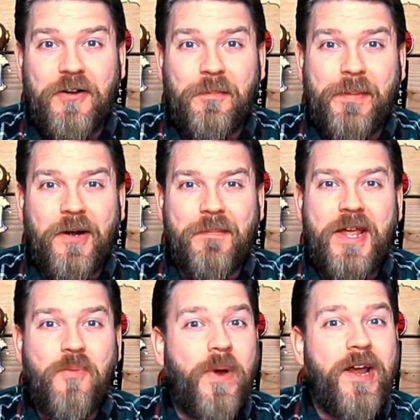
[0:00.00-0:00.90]
You Beer
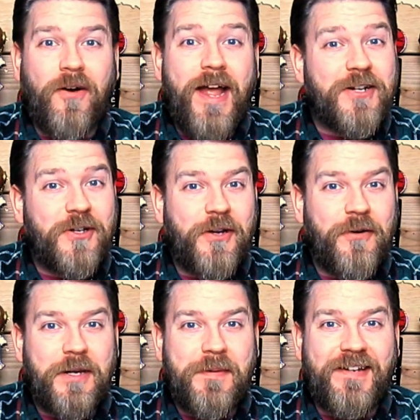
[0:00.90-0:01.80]
Me, we are actually
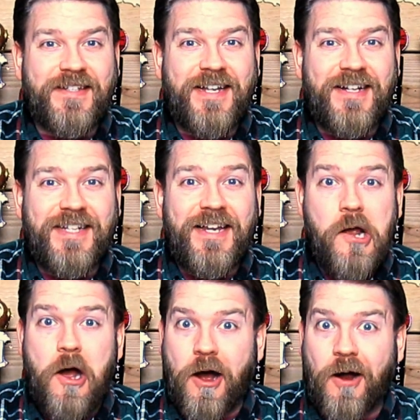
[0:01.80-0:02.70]
going to be discussing
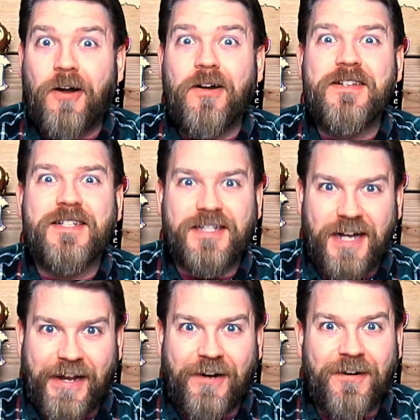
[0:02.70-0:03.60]
hard
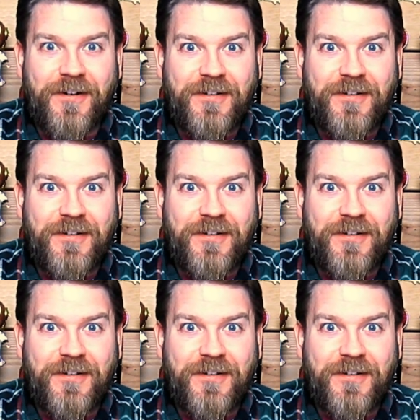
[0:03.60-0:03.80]
cider.